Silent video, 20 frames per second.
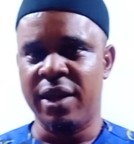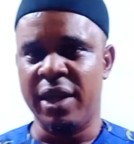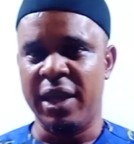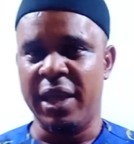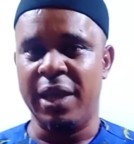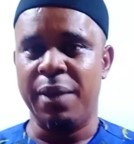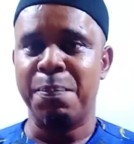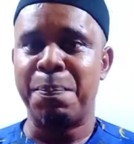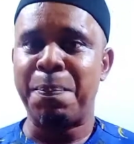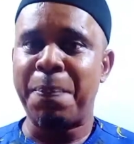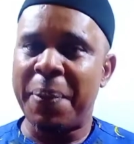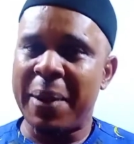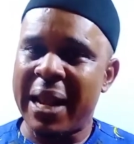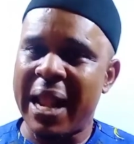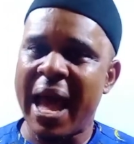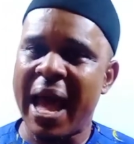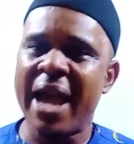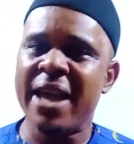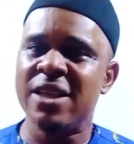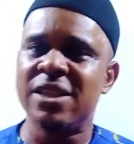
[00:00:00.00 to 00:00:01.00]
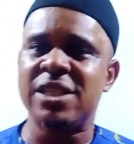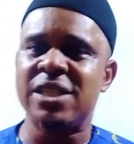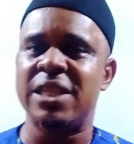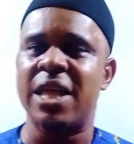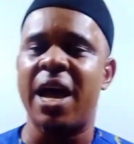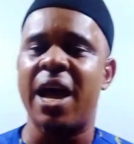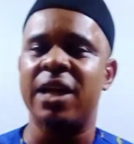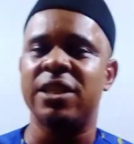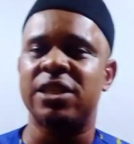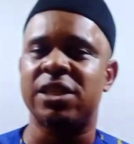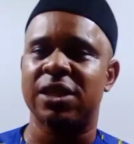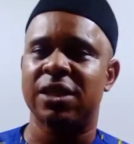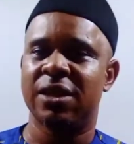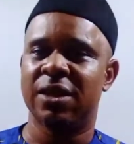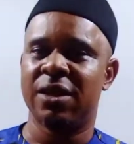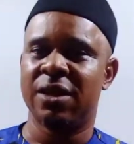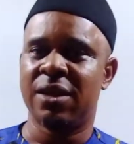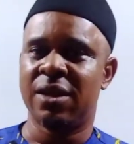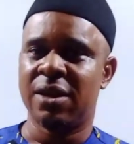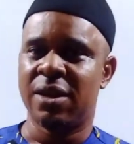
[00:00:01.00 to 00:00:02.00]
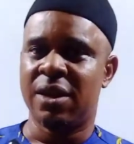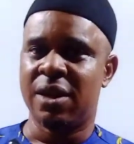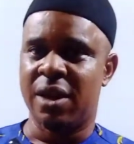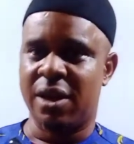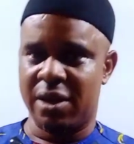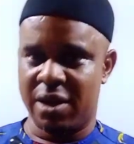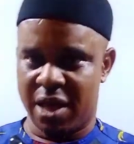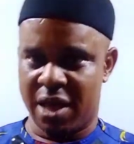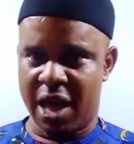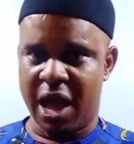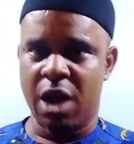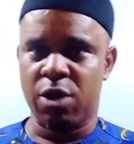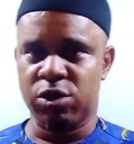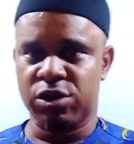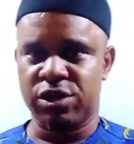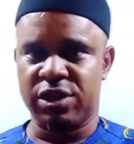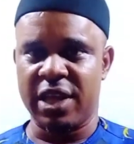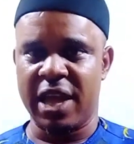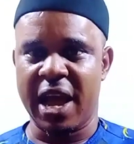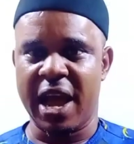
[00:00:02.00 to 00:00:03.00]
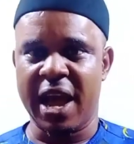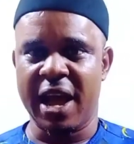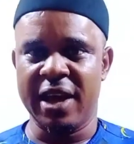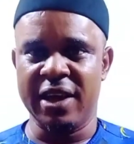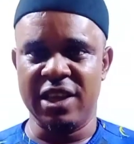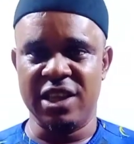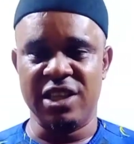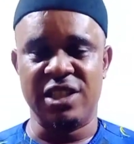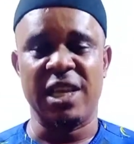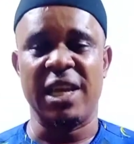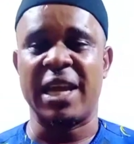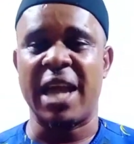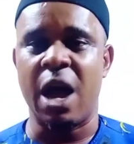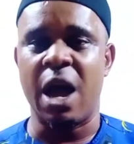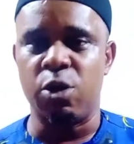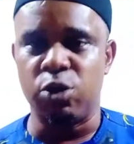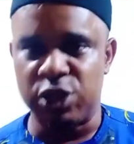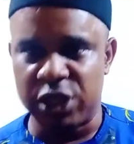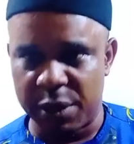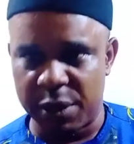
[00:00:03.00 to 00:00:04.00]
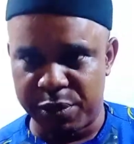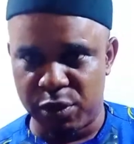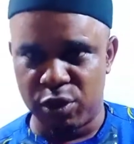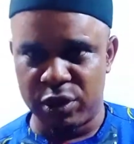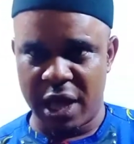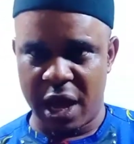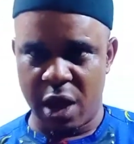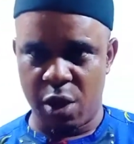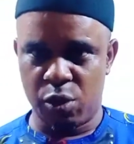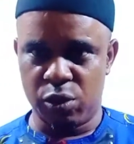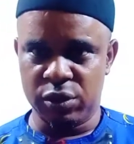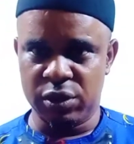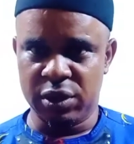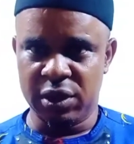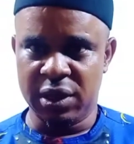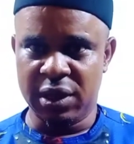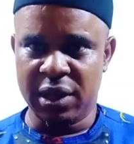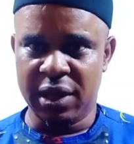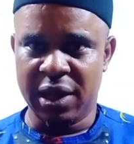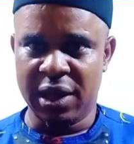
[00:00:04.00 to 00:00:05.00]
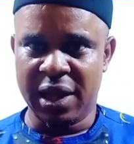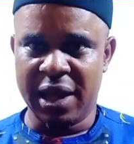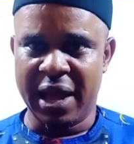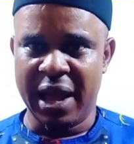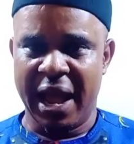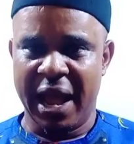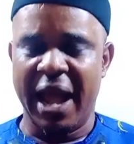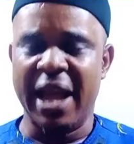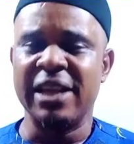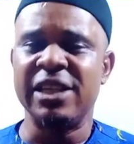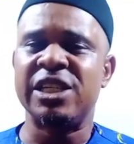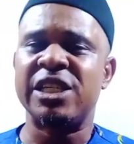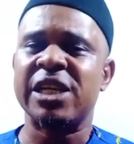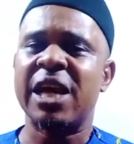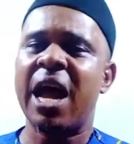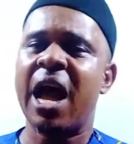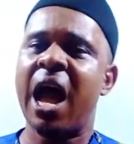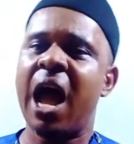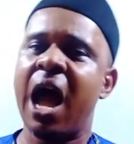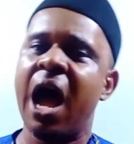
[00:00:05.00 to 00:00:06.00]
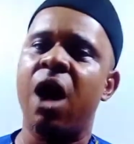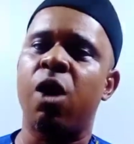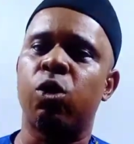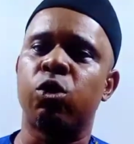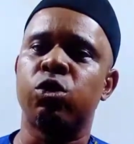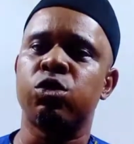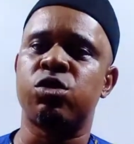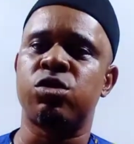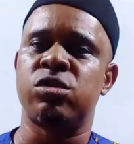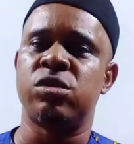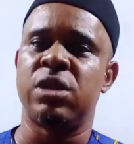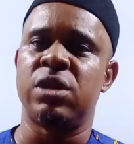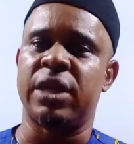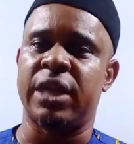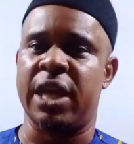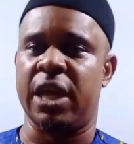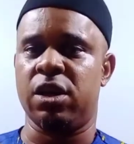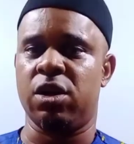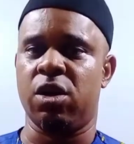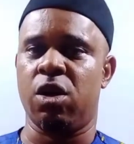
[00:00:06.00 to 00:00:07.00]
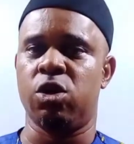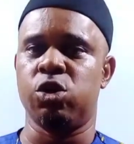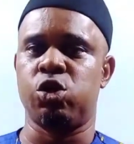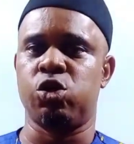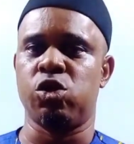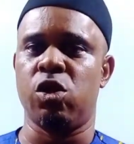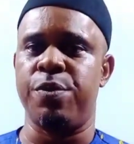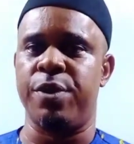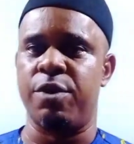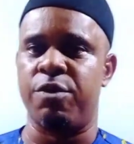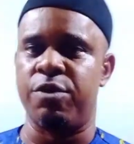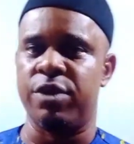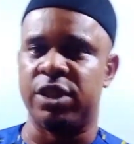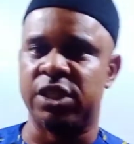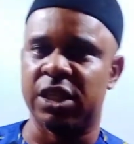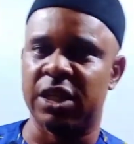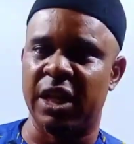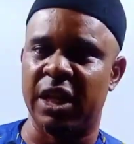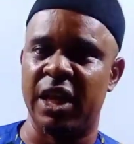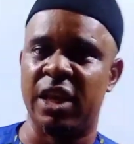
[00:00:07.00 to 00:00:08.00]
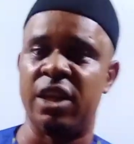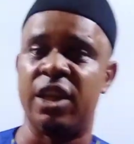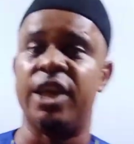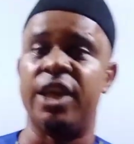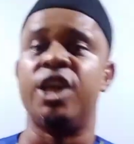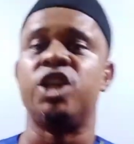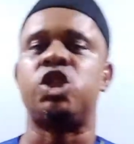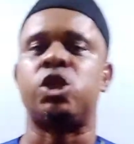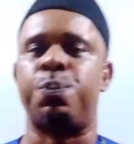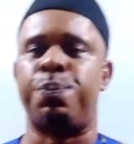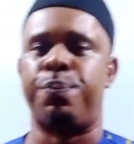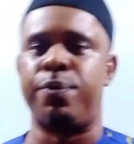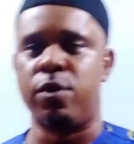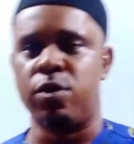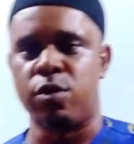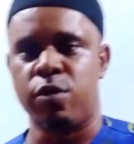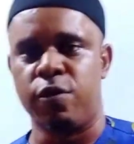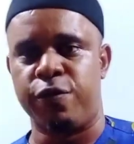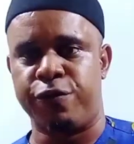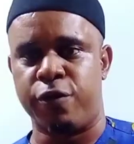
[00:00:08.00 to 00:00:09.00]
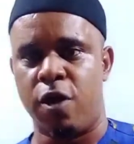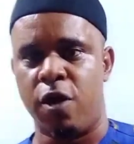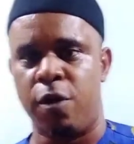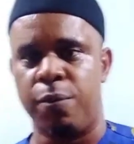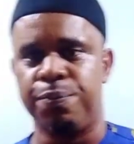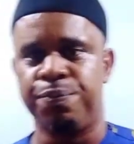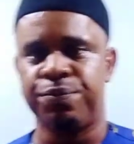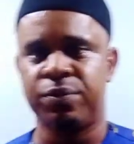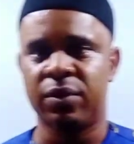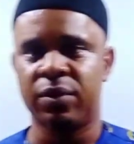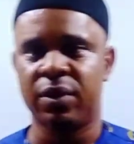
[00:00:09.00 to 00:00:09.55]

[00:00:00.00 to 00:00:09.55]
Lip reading: implies that the house there is a countable noun. And house can also be written in its plural form,